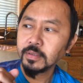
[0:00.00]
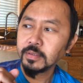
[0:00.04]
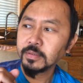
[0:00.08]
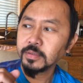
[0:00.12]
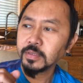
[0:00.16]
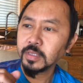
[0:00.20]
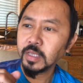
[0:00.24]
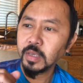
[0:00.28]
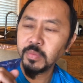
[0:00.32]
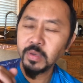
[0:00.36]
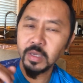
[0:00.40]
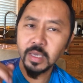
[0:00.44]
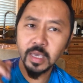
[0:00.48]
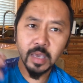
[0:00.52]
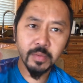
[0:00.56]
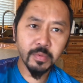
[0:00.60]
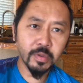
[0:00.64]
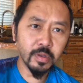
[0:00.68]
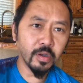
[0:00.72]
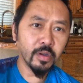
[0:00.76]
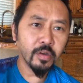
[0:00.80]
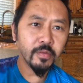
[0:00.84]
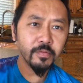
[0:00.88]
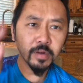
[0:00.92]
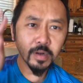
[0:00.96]
They became an
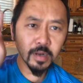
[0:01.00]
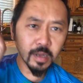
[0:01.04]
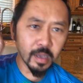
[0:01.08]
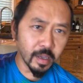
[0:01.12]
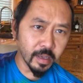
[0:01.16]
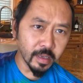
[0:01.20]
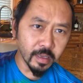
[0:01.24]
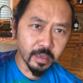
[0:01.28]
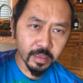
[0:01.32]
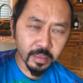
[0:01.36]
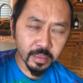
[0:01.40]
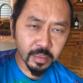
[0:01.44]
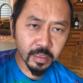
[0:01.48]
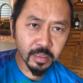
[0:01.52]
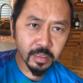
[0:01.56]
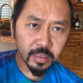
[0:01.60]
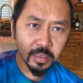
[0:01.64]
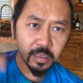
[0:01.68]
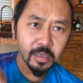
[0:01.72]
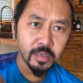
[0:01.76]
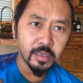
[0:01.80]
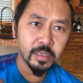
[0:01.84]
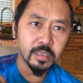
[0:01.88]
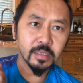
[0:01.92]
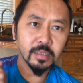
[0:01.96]
overnight
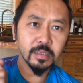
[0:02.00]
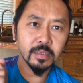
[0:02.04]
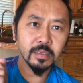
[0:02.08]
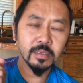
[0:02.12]
sensation.